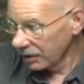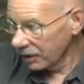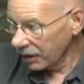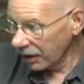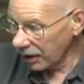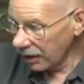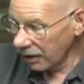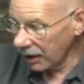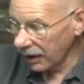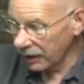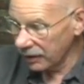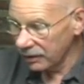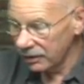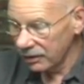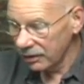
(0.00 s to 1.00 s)
All right.
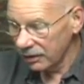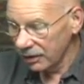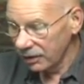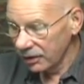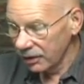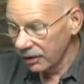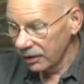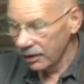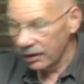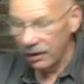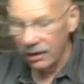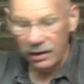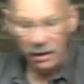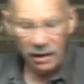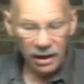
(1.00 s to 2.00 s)

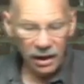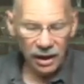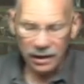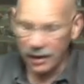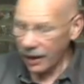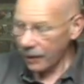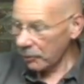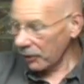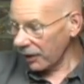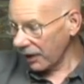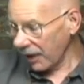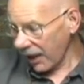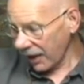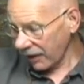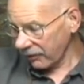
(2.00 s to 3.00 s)
A couple of
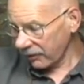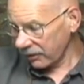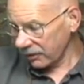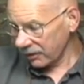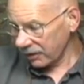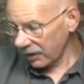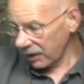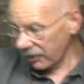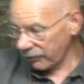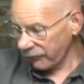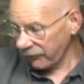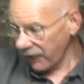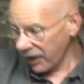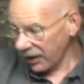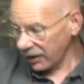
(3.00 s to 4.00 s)
like little
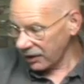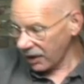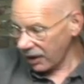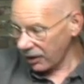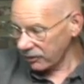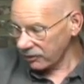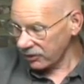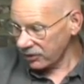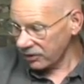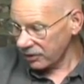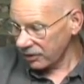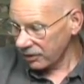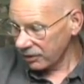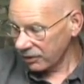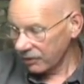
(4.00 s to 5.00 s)
funny notes.
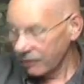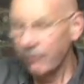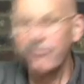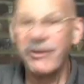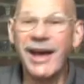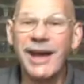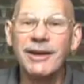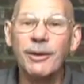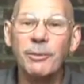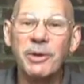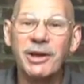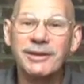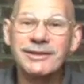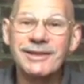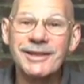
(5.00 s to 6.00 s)

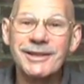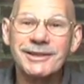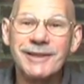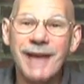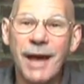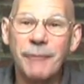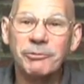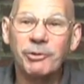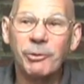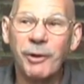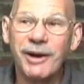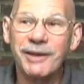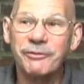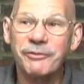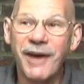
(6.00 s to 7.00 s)
Vanderbilt's in the top
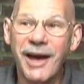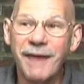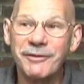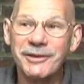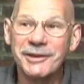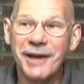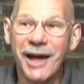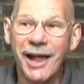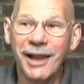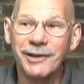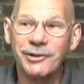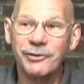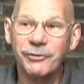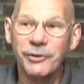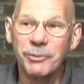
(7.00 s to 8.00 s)
25 in
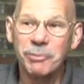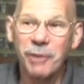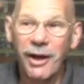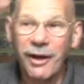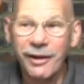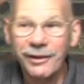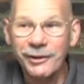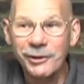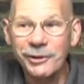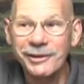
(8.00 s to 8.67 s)
college football.